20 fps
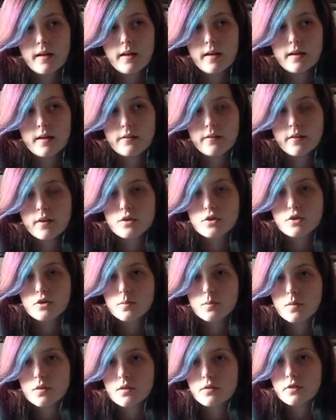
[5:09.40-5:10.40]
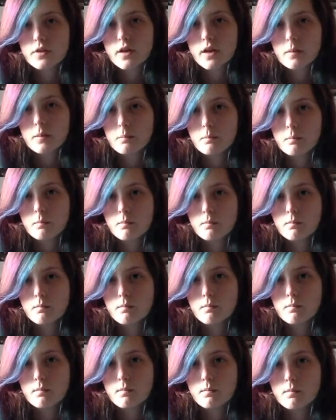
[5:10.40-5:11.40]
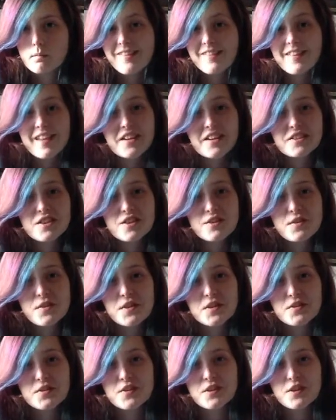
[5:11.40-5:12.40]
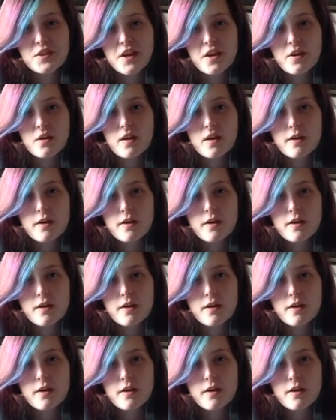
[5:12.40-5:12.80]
in a very short amount of time. That is all for this video.